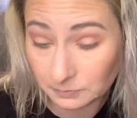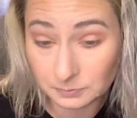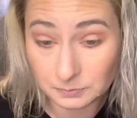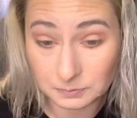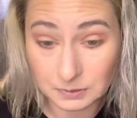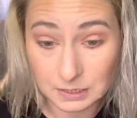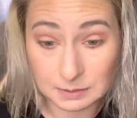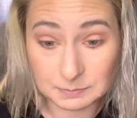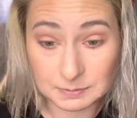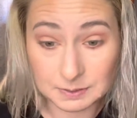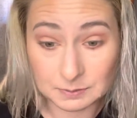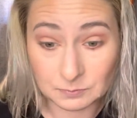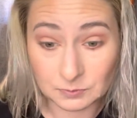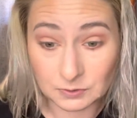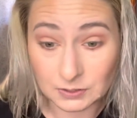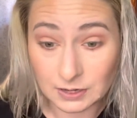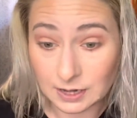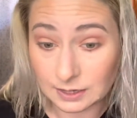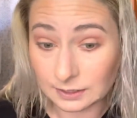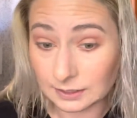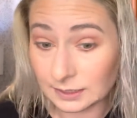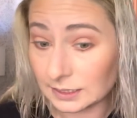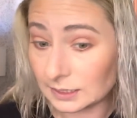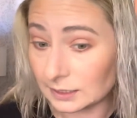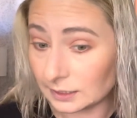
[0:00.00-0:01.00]
I mean, we're
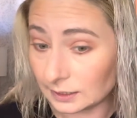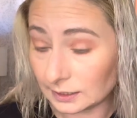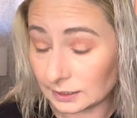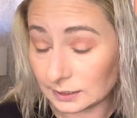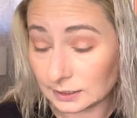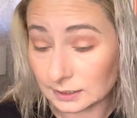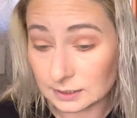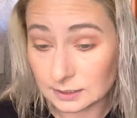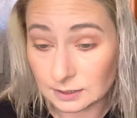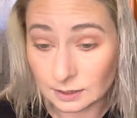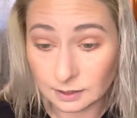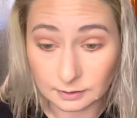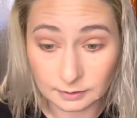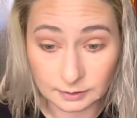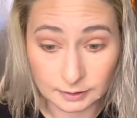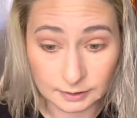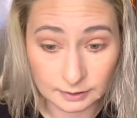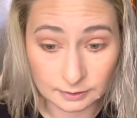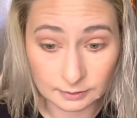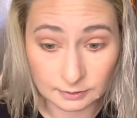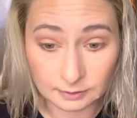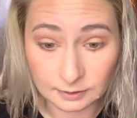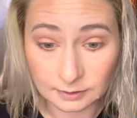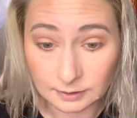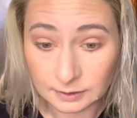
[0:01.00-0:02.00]
not getting any
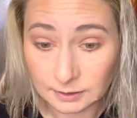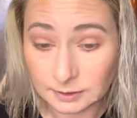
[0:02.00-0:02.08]
younger.